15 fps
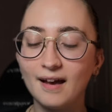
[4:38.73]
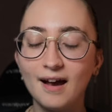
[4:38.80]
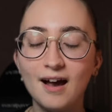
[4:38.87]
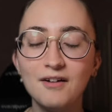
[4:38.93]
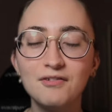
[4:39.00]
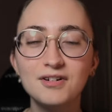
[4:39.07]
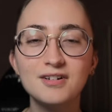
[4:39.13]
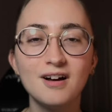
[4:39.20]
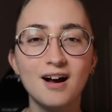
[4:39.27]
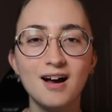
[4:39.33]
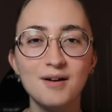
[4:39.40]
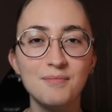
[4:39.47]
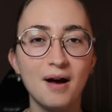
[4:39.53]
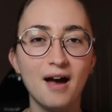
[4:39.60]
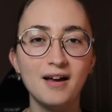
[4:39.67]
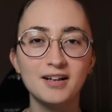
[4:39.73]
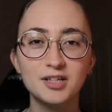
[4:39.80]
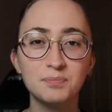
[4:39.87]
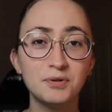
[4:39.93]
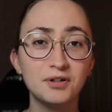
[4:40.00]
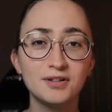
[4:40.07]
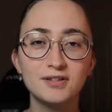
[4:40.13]
every time I
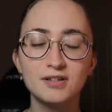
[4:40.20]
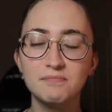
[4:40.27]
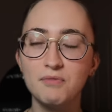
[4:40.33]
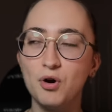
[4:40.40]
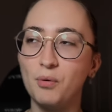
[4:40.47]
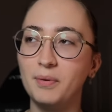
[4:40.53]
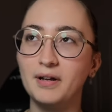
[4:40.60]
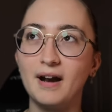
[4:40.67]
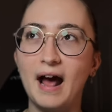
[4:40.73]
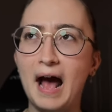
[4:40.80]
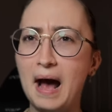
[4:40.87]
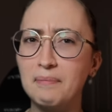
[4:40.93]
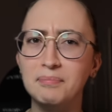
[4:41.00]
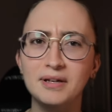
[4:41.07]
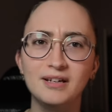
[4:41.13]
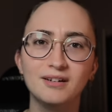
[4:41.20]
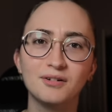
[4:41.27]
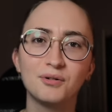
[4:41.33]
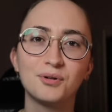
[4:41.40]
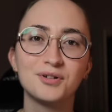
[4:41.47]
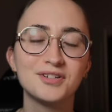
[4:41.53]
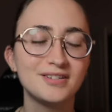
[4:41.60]
experience a moment, happy
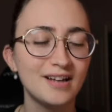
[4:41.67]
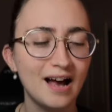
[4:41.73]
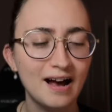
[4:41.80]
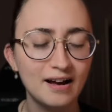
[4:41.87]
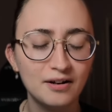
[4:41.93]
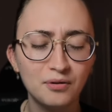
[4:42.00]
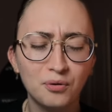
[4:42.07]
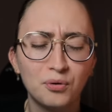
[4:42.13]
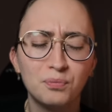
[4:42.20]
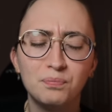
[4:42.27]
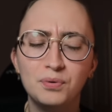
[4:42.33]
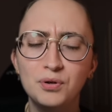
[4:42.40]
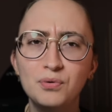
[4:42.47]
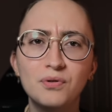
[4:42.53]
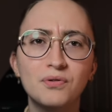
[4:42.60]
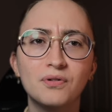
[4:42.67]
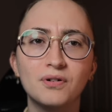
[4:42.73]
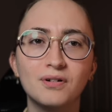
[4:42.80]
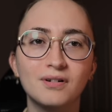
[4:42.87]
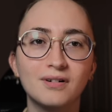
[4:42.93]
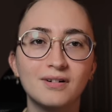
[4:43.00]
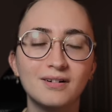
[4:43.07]
or sad or
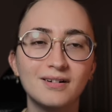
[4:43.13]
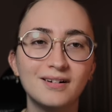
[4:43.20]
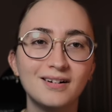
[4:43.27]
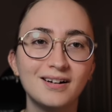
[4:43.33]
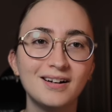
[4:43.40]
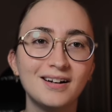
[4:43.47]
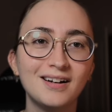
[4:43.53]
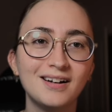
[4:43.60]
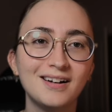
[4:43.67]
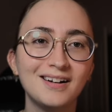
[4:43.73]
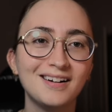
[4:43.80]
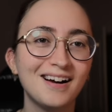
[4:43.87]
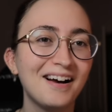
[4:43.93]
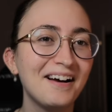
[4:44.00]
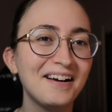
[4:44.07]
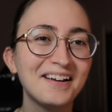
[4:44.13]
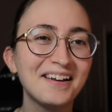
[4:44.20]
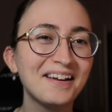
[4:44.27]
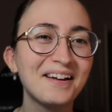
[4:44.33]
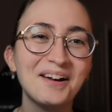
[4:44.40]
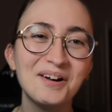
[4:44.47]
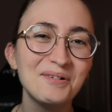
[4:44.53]
beautiful, I
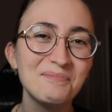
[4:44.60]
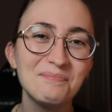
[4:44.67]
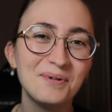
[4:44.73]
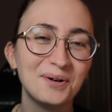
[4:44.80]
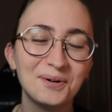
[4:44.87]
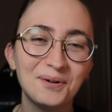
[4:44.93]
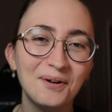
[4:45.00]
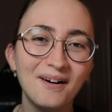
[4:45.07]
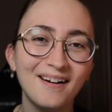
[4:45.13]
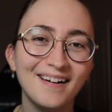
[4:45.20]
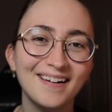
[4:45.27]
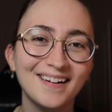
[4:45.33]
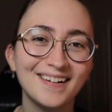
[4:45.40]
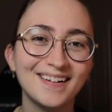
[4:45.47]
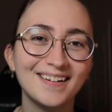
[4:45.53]
can't help but cry